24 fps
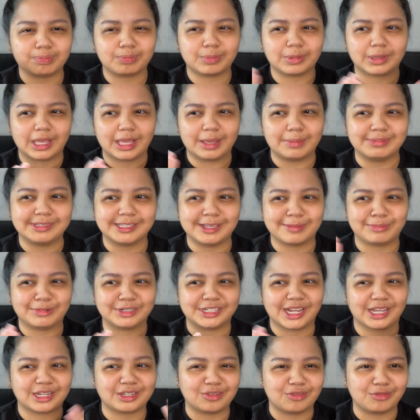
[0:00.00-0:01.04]
keeps a
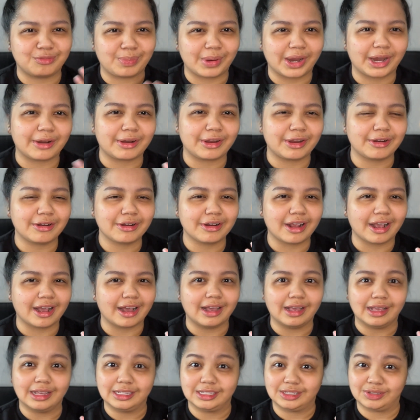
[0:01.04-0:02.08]
protective barrier,
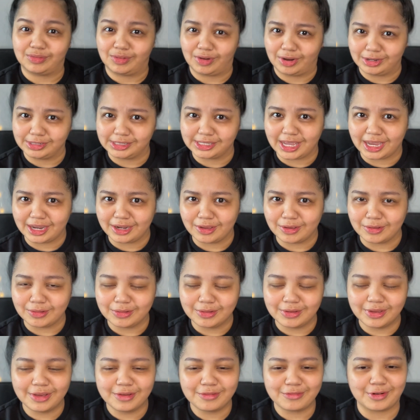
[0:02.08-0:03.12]
as far as I know,
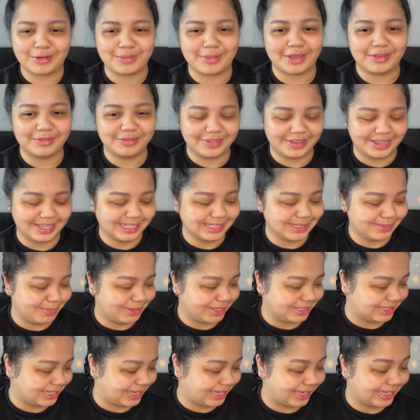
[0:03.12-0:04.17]
for my face,
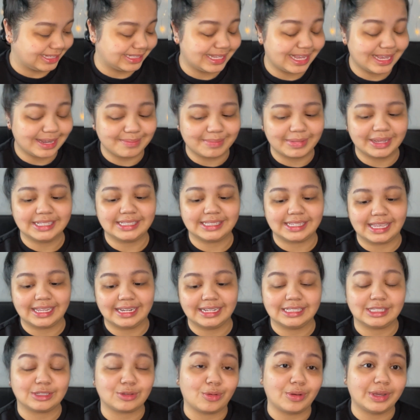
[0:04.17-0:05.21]
because like I said, my skin
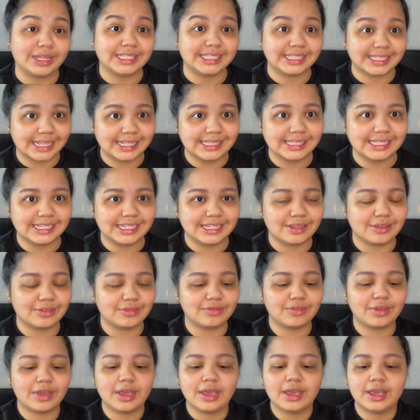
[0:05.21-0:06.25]
is quite
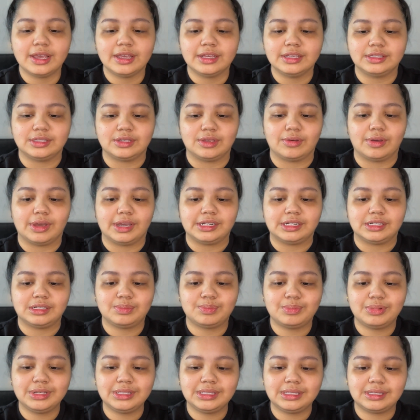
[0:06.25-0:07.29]
sensitive. So I
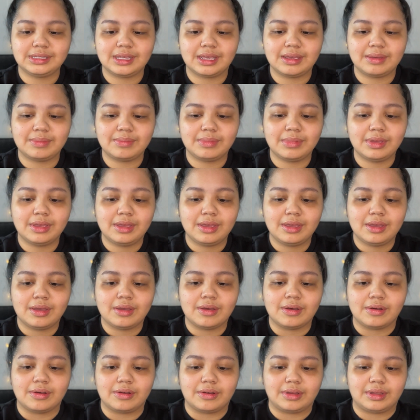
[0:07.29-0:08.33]
just put some
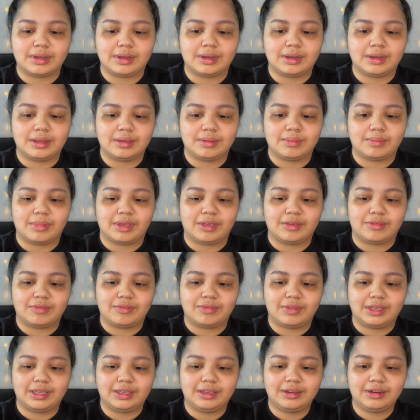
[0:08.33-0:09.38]
on my
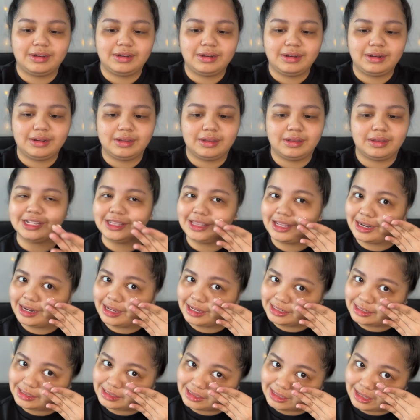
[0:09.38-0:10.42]
finger, and then
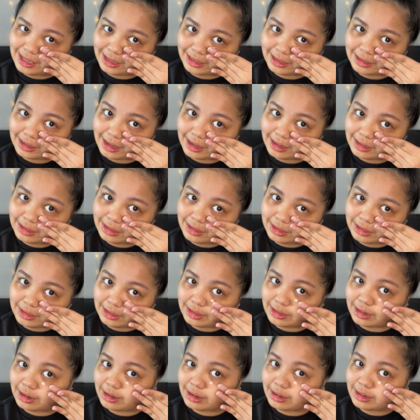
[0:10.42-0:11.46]
I just like kind
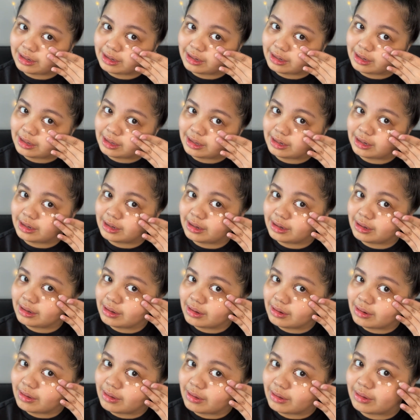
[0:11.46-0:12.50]
of dot it
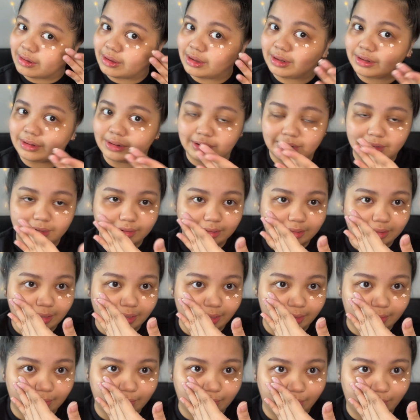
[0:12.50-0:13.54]
on
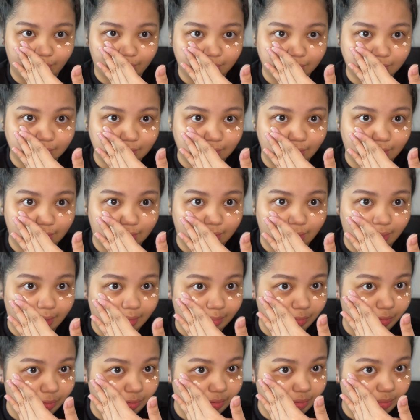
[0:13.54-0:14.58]
like where I said
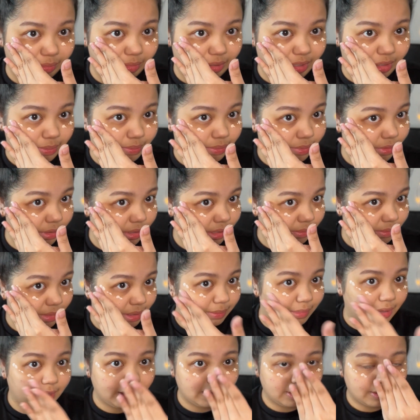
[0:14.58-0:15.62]
I'm going to be putting my
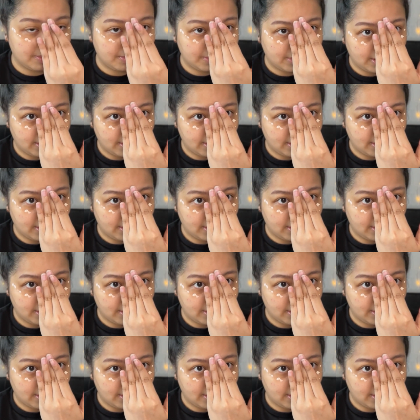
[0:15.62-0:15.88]
makeup.